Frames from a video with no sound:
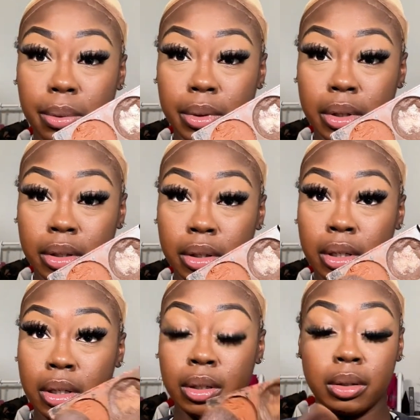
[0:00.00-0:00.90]
one
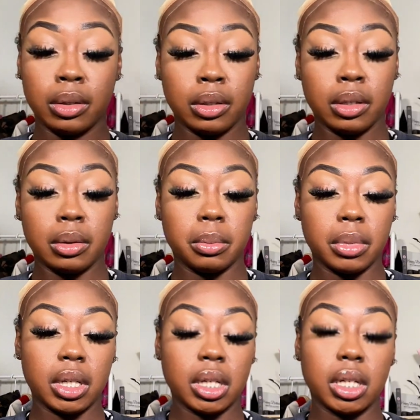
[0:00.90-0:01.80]

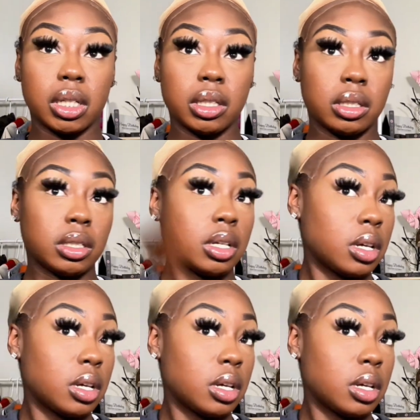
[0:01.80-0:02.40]
because